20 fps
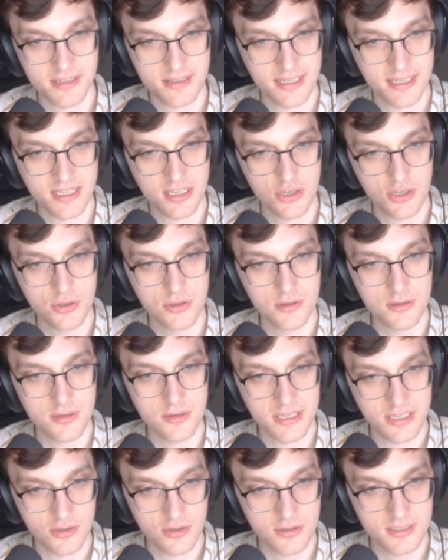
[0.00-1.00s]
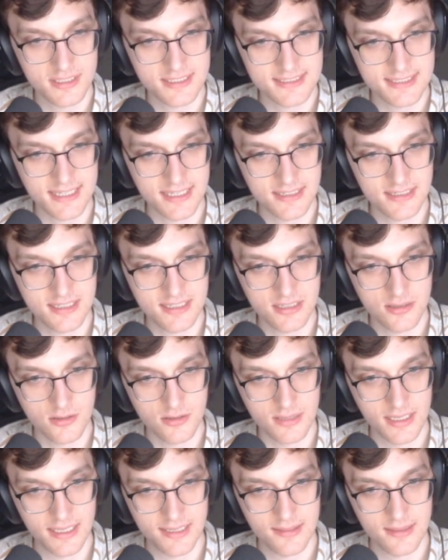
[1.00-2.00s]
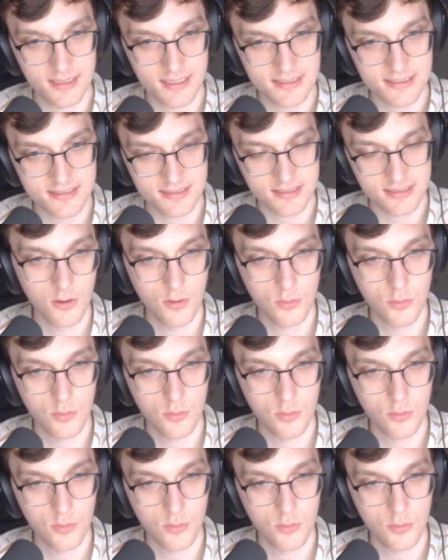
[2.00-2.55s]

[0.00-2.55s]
Like it could extend here like this,